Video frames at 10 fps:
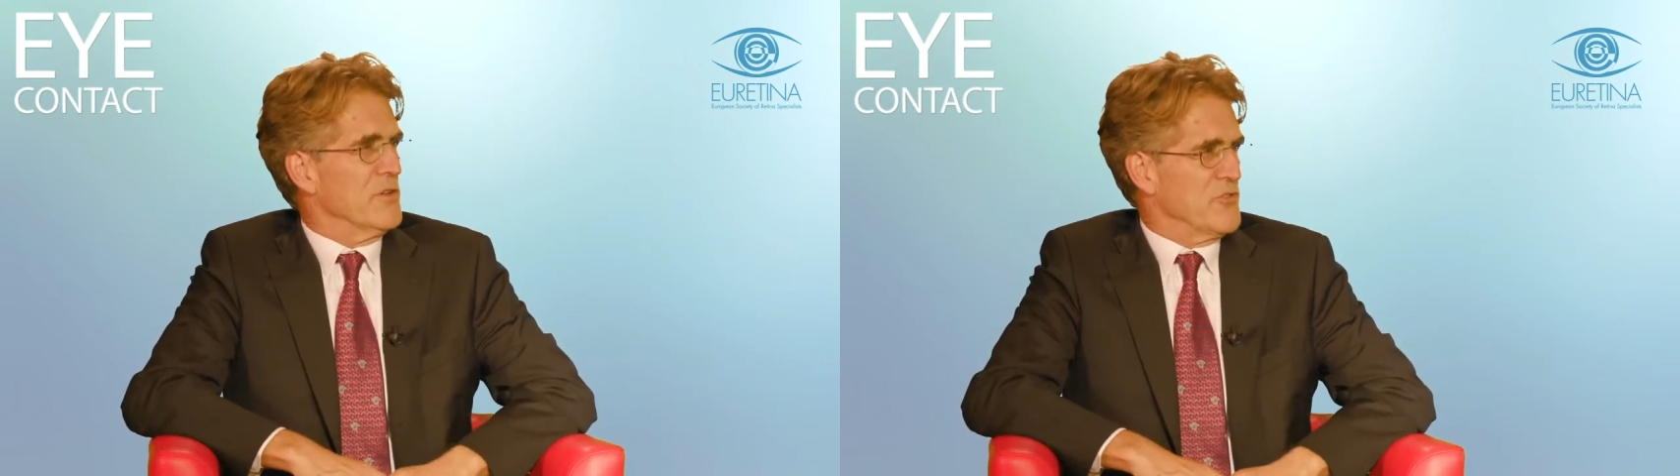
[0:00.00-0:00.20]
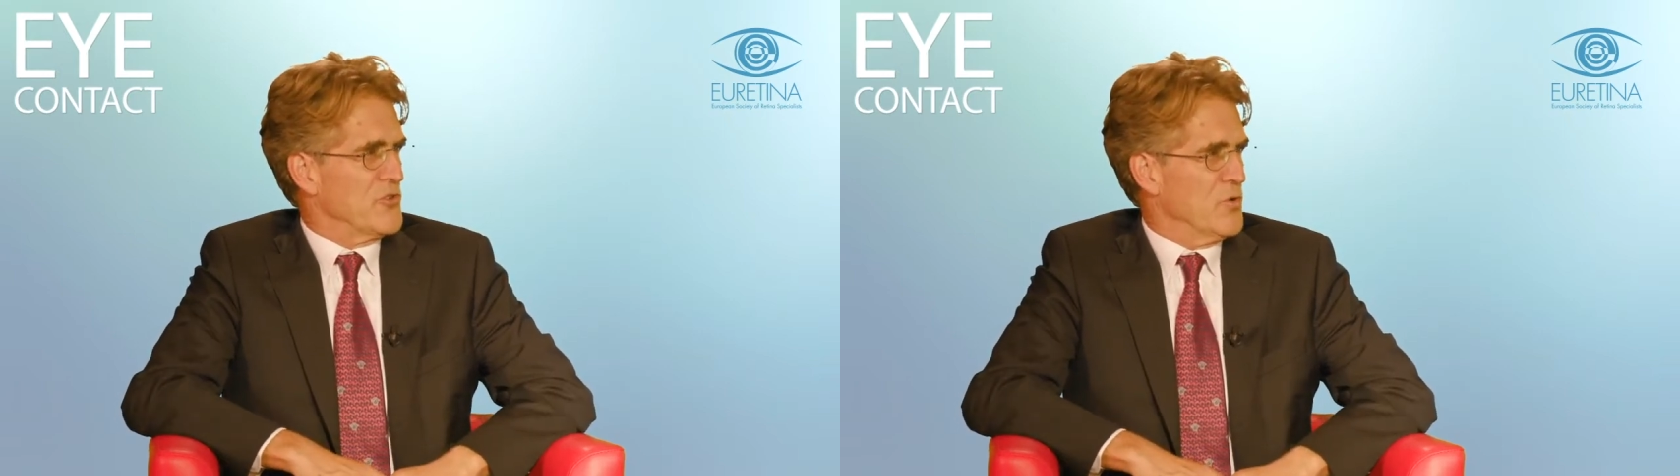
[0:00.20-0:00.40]

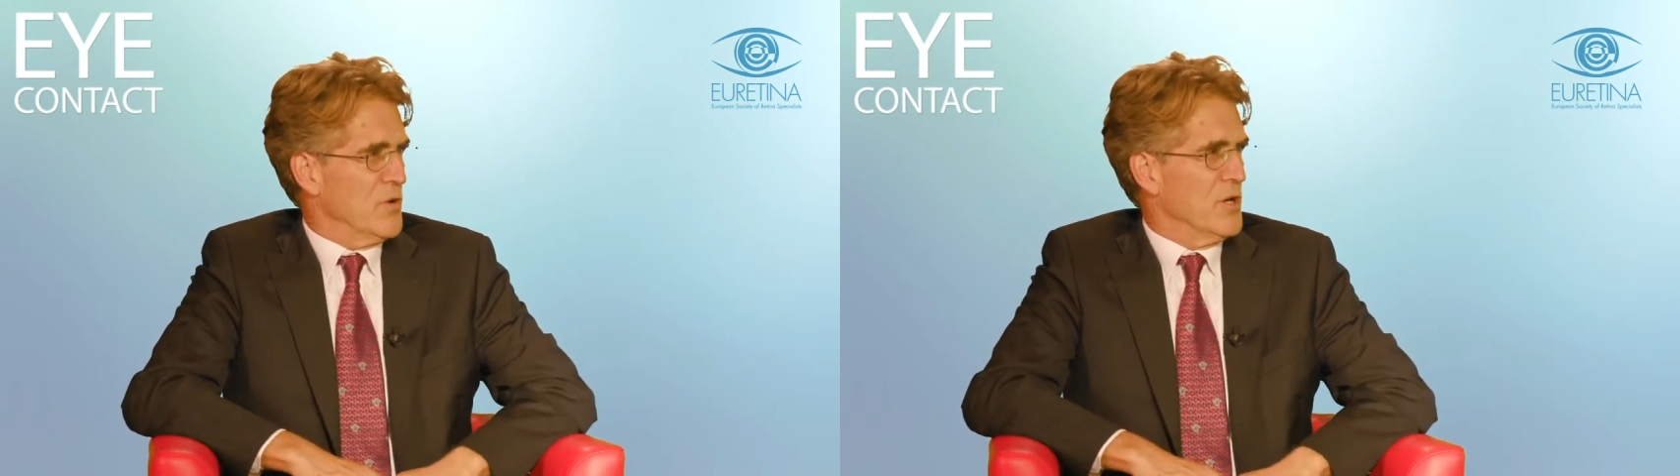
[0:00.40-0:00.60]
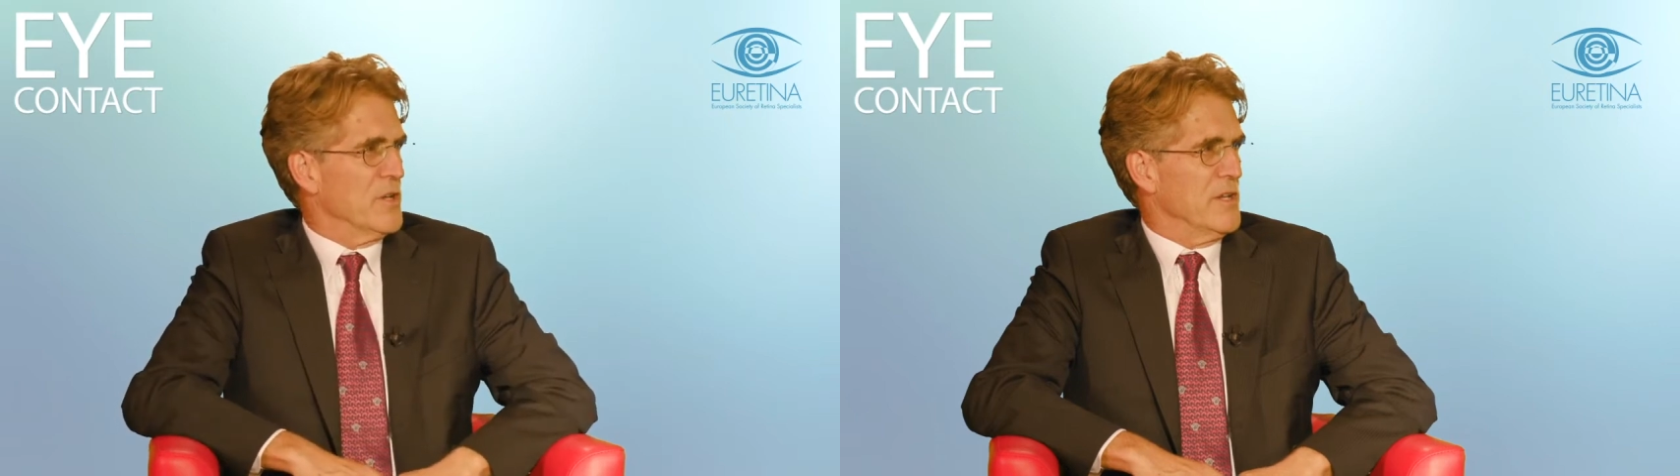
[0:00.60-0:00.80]
and so
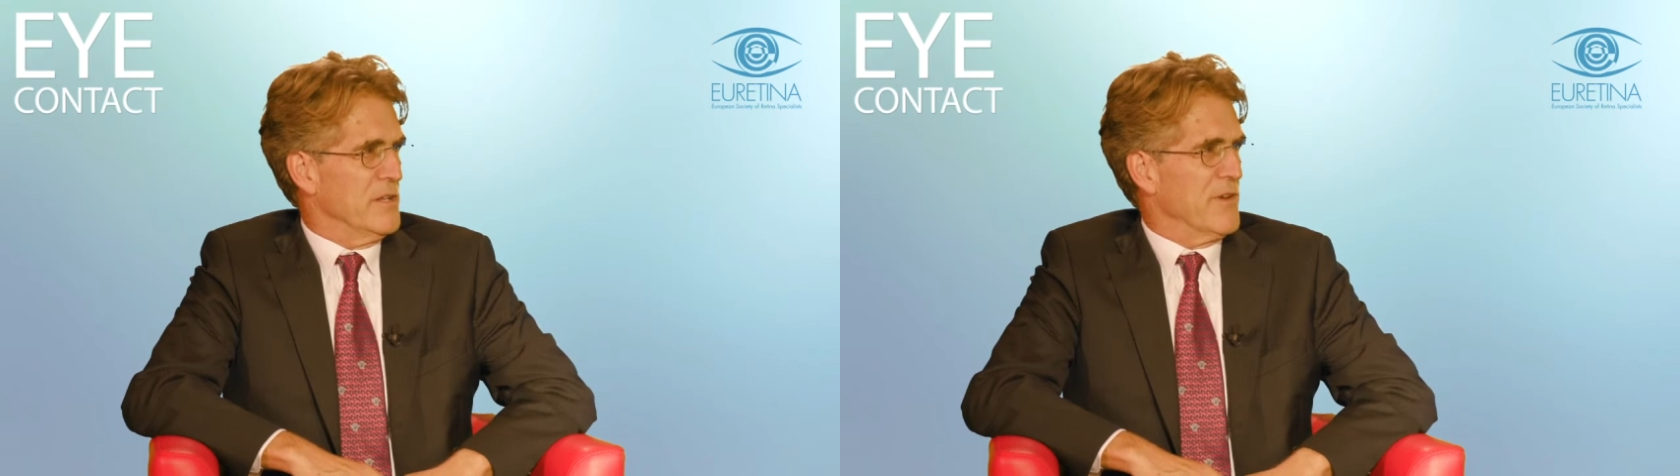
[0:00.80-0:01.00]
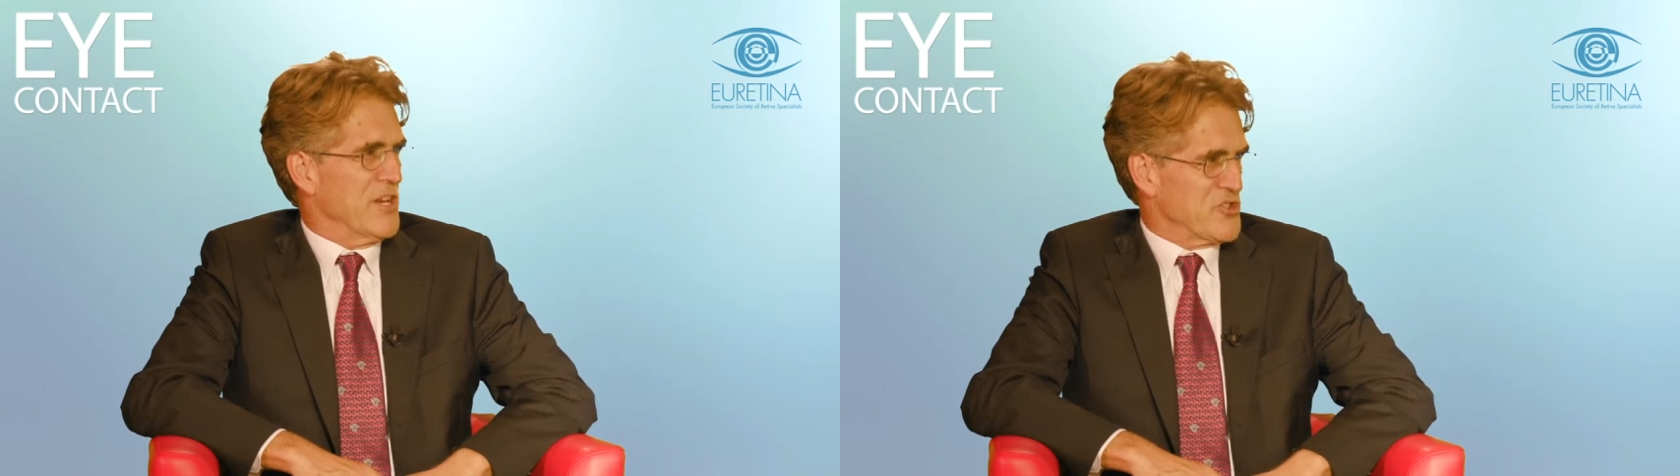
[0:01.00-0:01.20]
on,
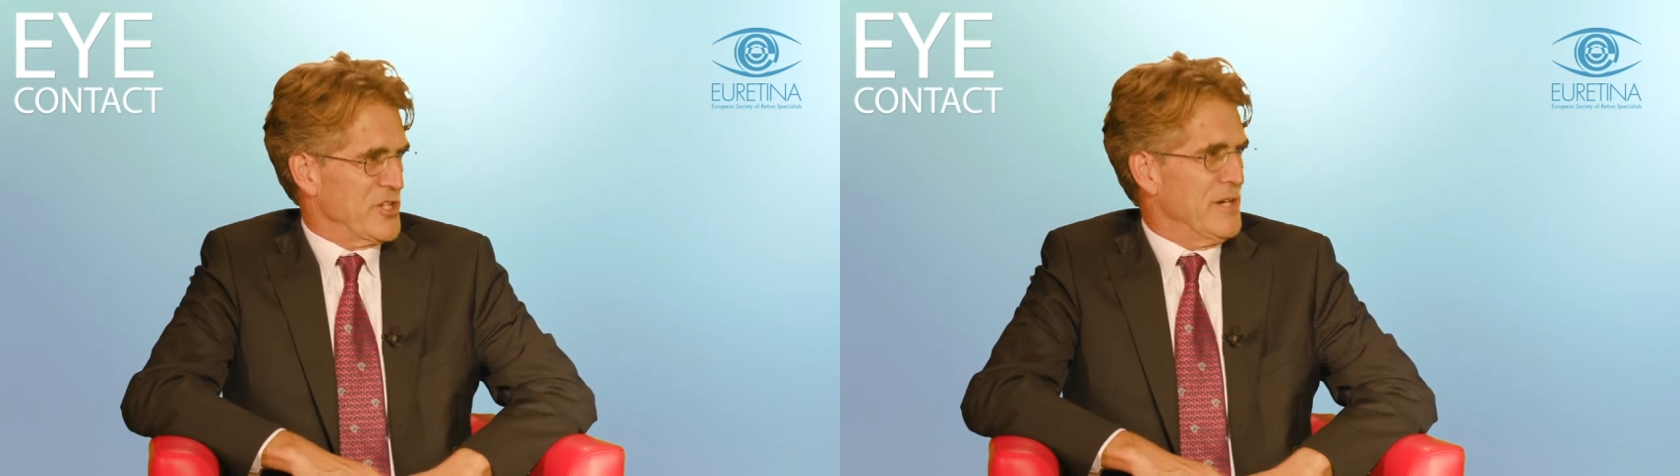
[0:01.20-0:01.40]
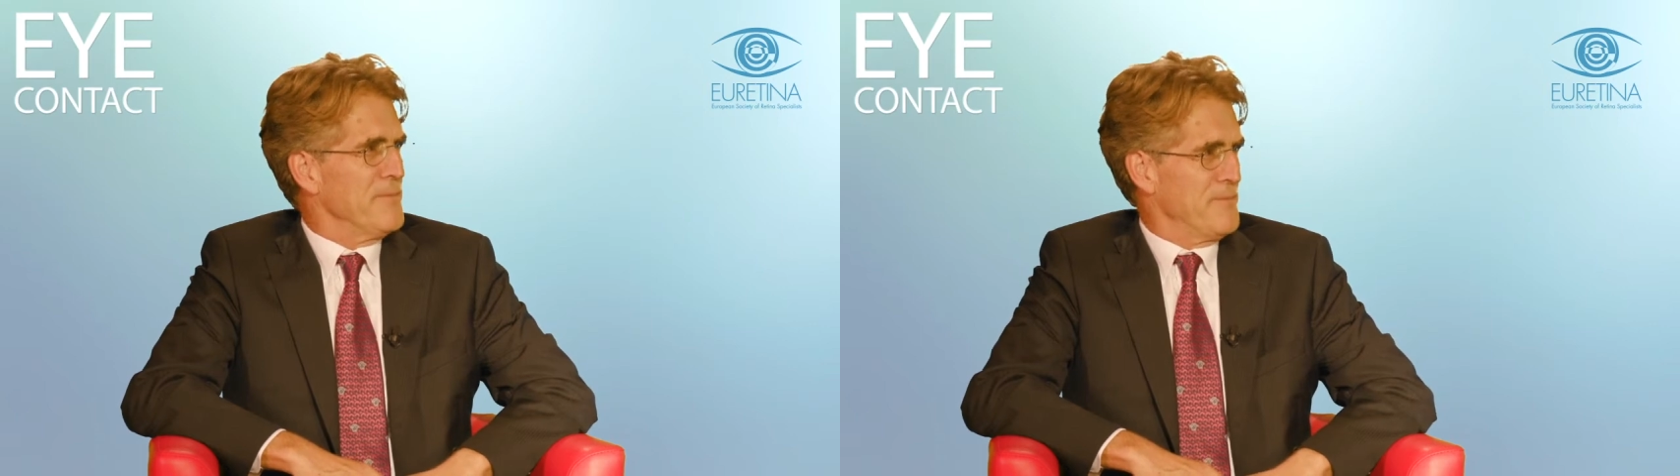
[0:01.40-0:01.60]
and rationale?